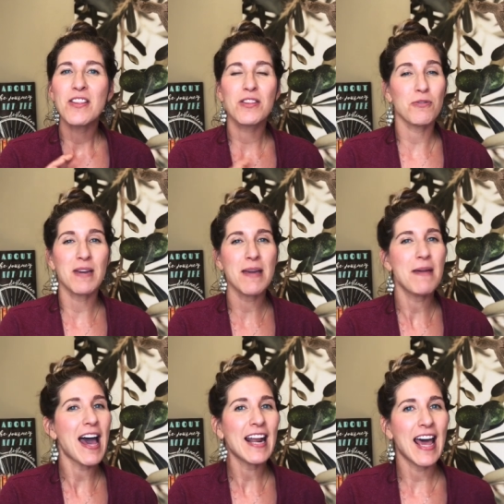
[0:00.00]
three
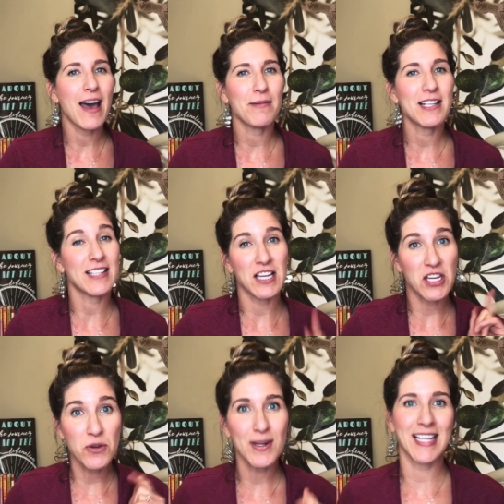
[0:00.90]
bad habits that
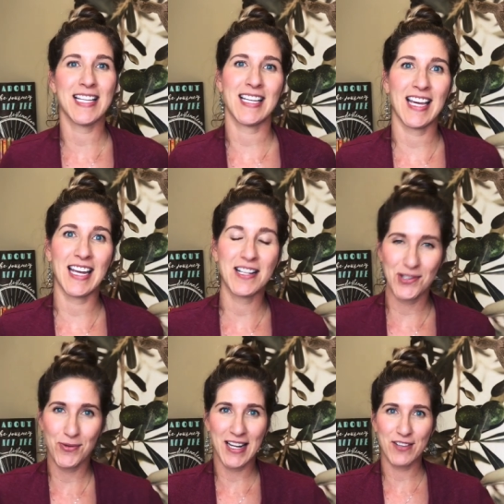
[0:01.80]
you need to kick in
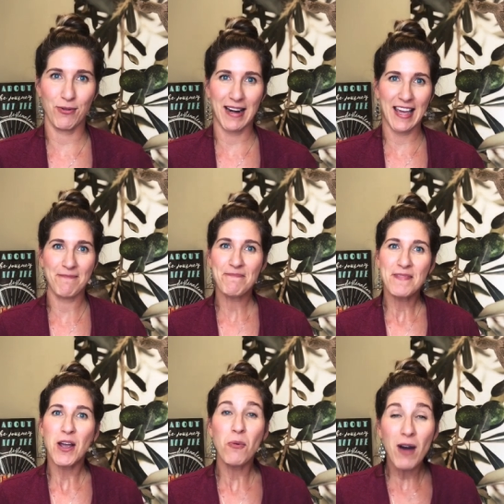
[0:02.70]
2020.
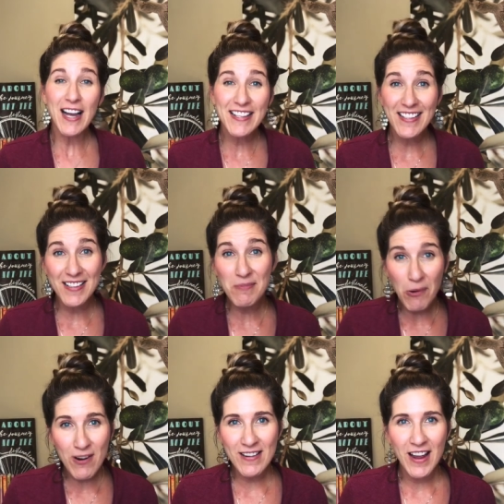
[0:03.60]
Why is this
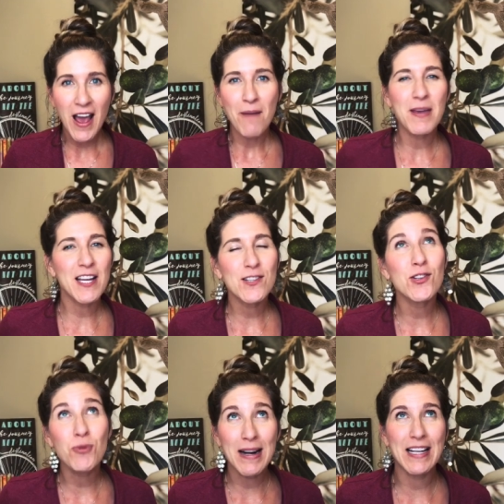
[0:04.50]
important? Because
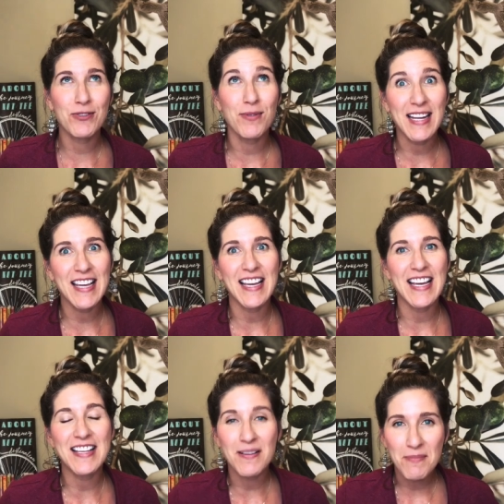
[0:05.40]
2020
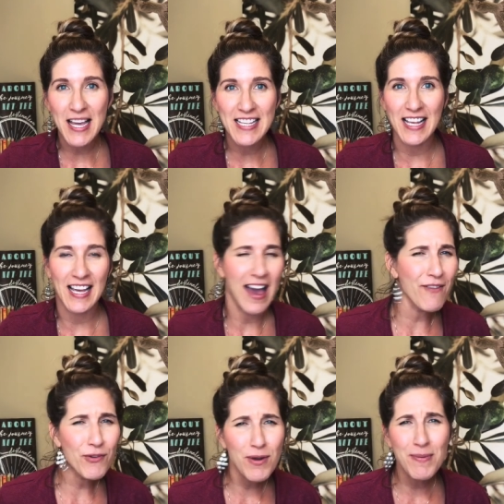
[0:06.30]
is amazing.
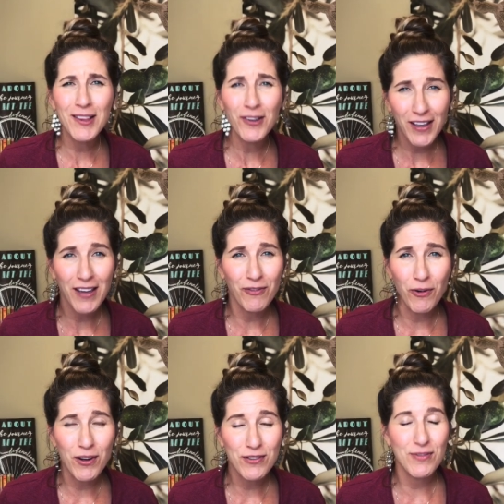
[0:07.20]
Haven't we been looking
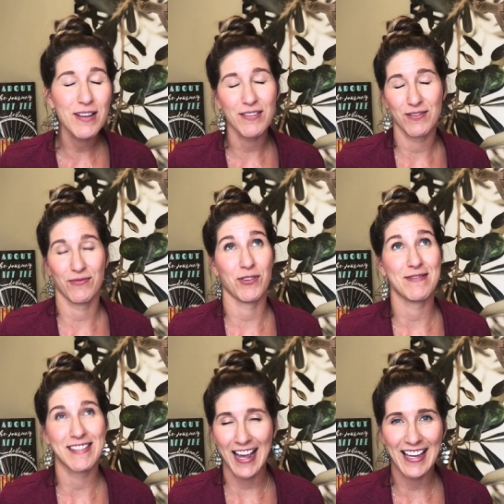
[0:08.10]
forward to it for
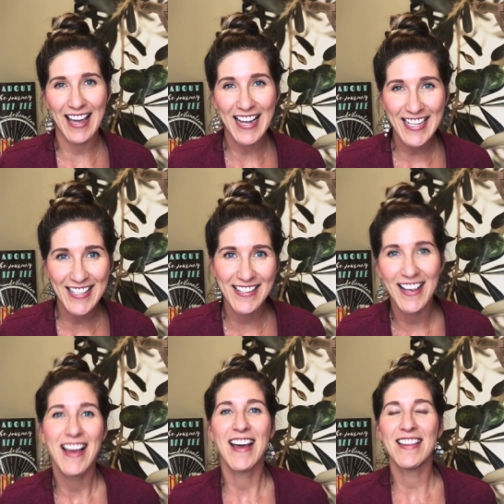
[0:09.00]
decades?
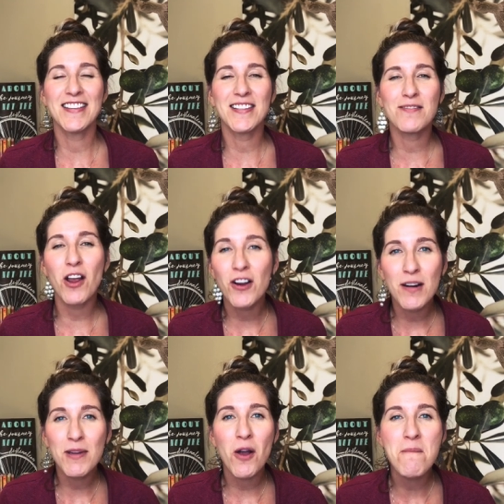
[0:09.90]
This is going
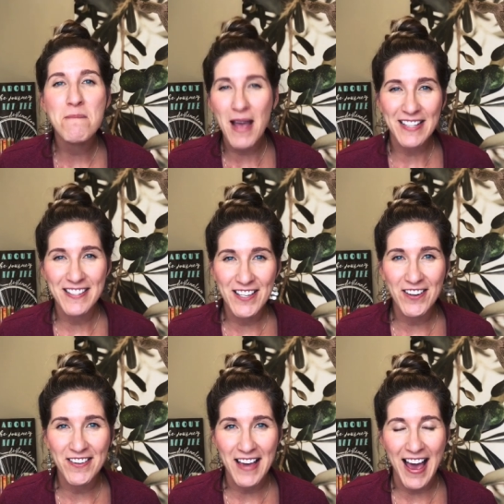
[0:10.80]
to be our best
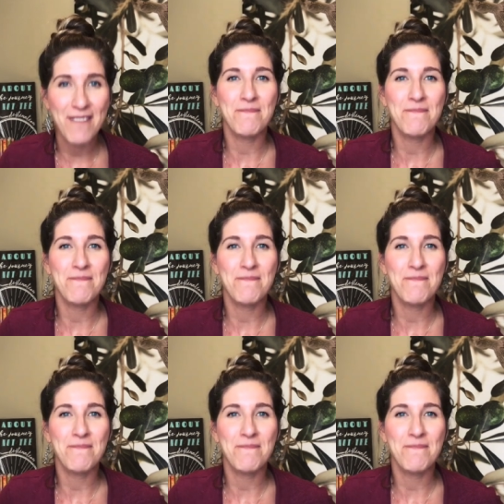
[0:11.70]
year yet.